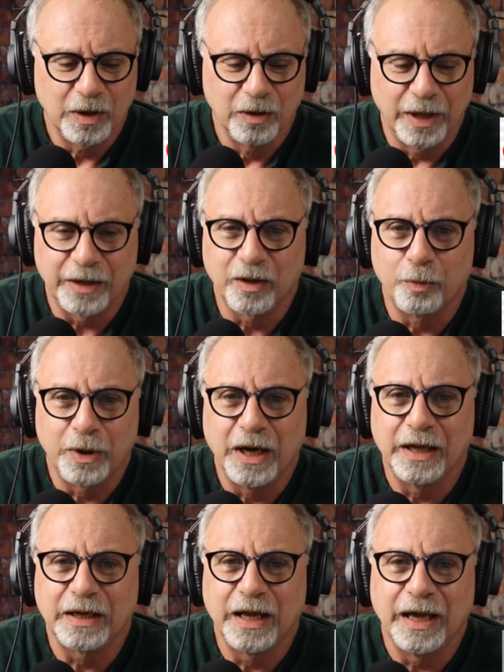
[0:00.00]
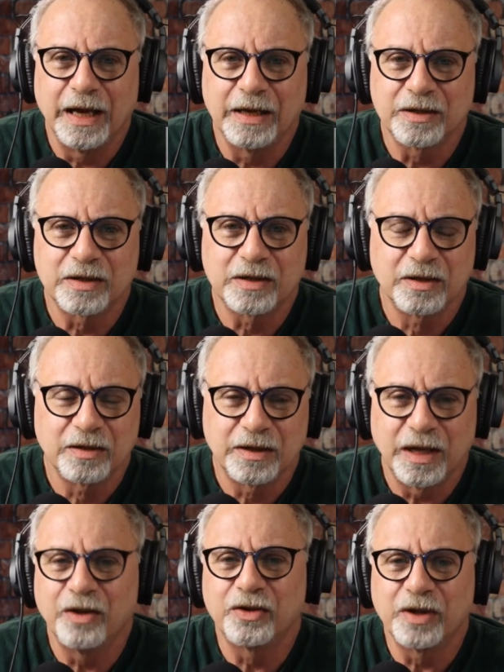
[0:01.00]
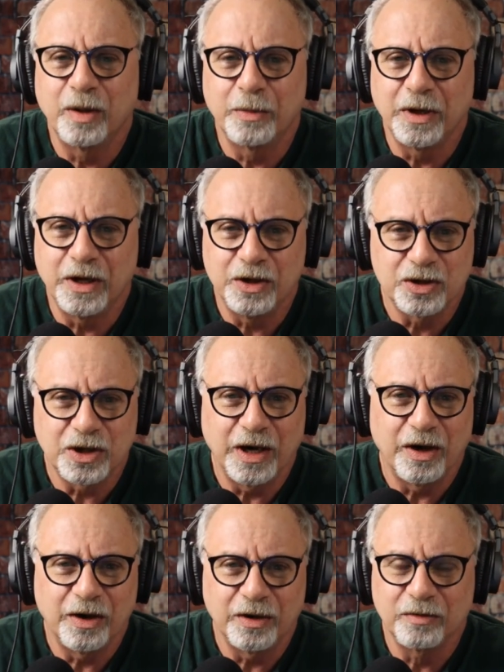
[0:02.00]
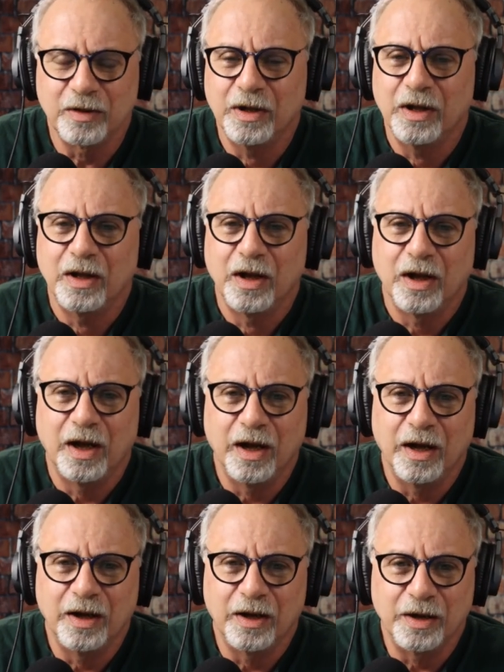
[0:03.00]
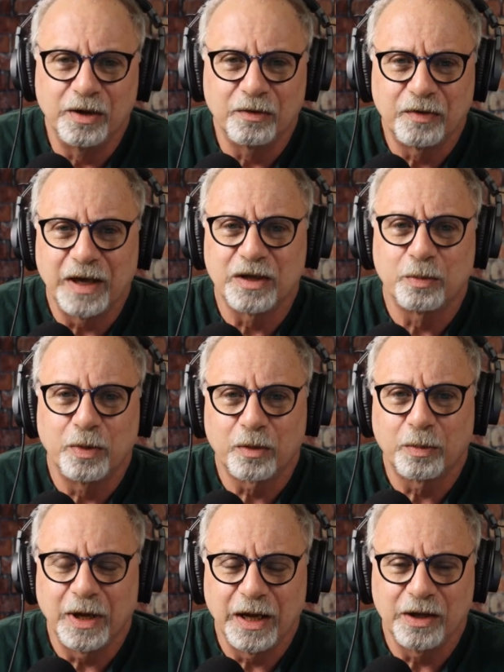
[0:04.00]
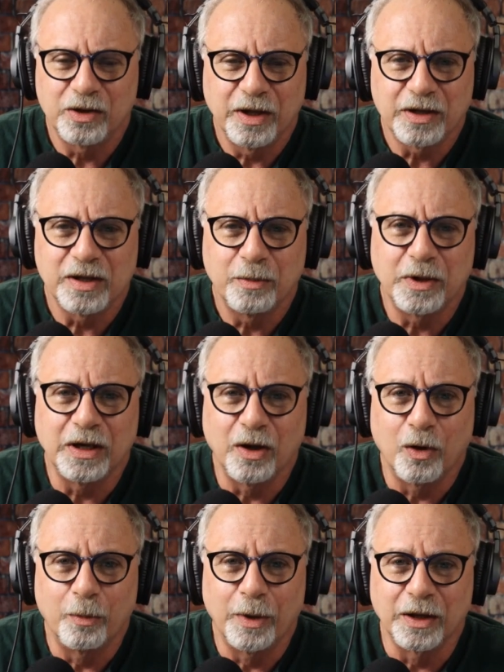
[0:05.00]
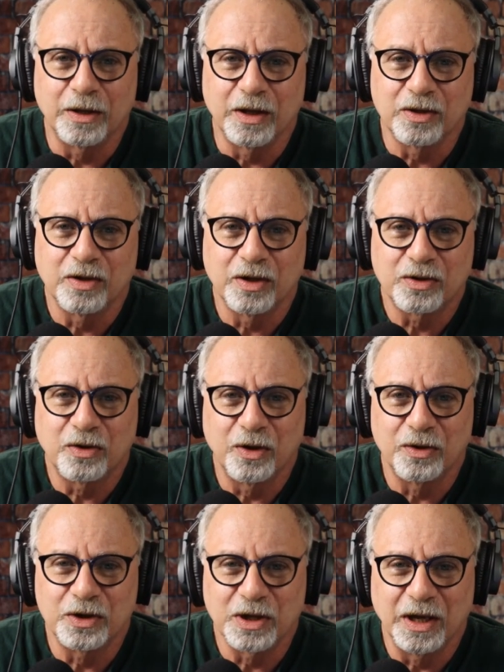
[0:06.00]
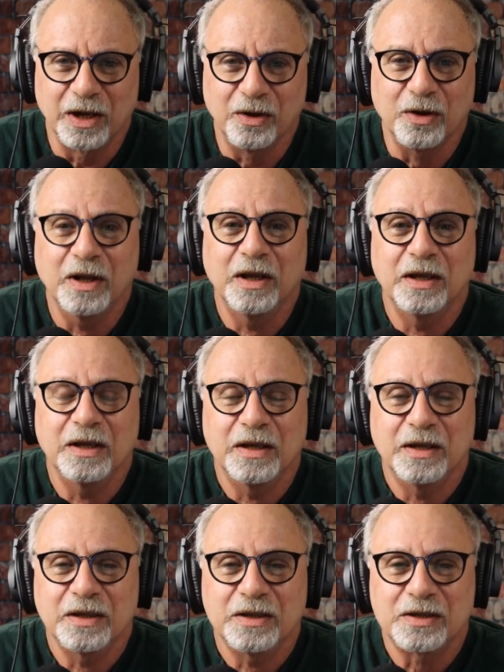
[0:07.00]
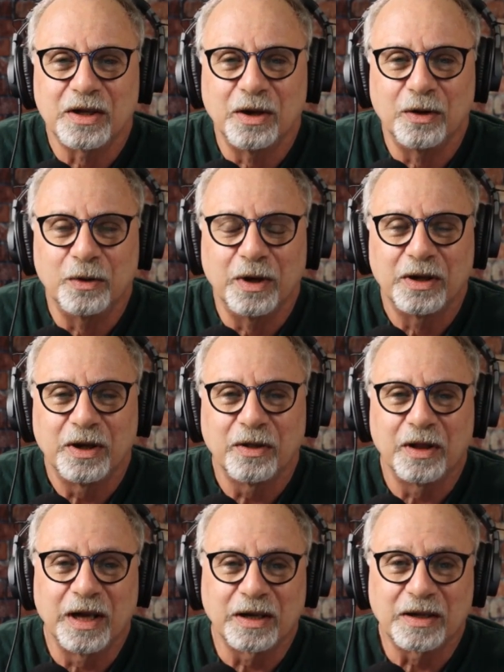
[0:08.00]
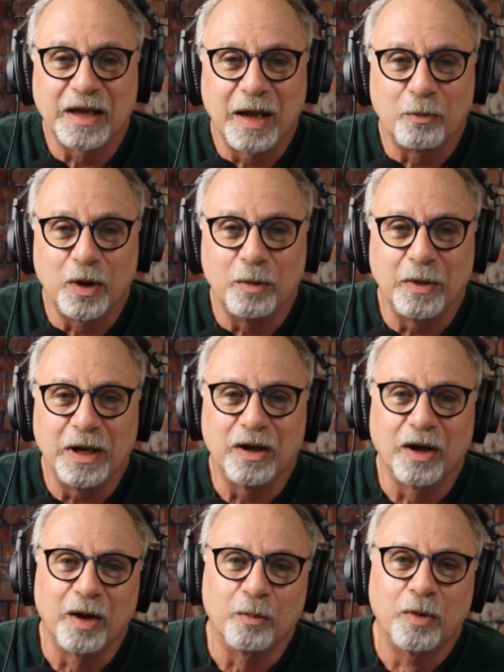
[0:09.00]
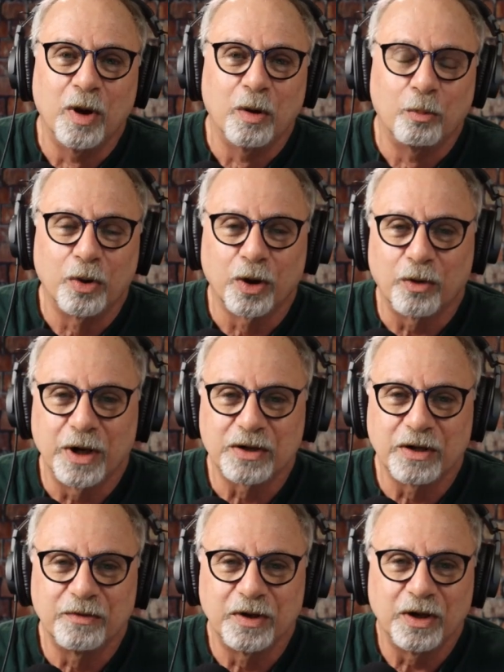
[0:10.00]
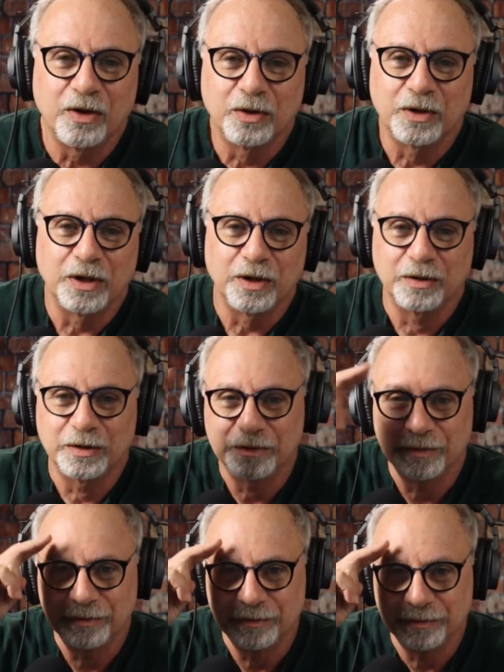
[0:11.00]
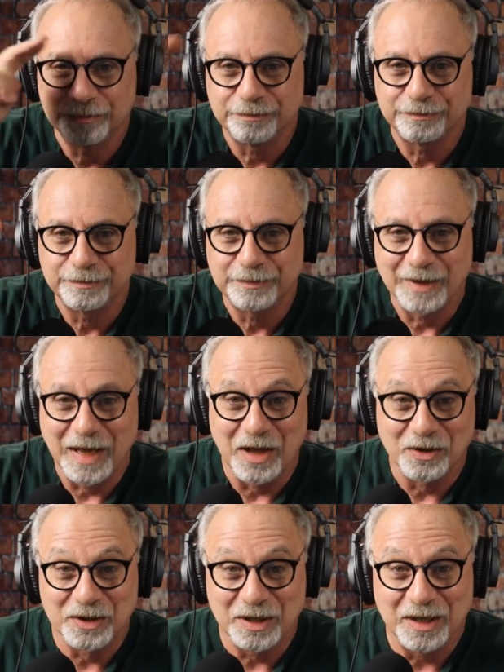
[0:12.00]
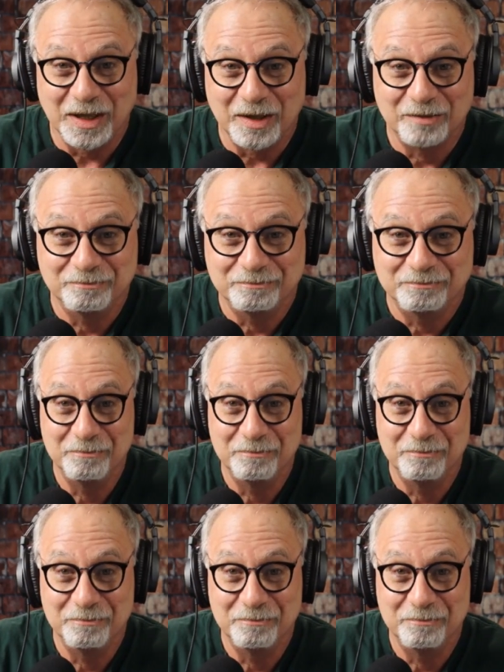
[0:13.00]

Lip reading: like the podcast, tell somebody, share it on your Facebook page. Let somebody know about this. Let's grow the channel. So until the next time we meet on Progressively Older, I'll see you.